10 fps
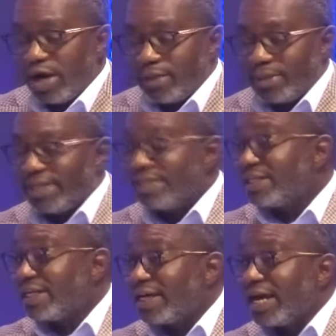But these
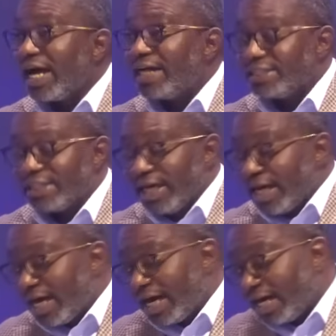are the guys.
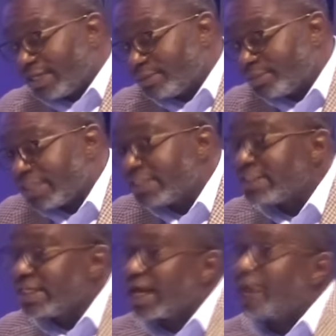Uh, the president is
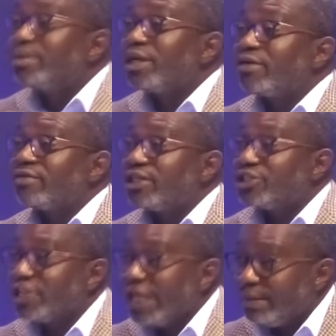the captain of the
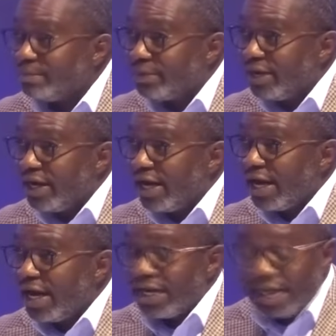ship, and that